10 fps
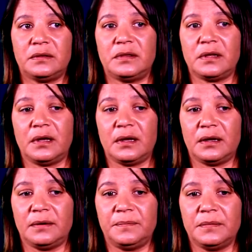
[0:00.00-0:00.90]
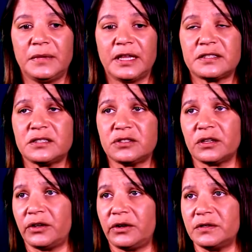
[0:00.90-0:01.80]
the lessons I
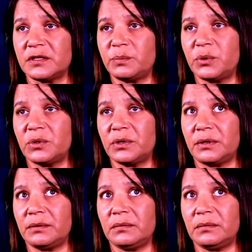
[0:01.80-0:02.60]
learned in sport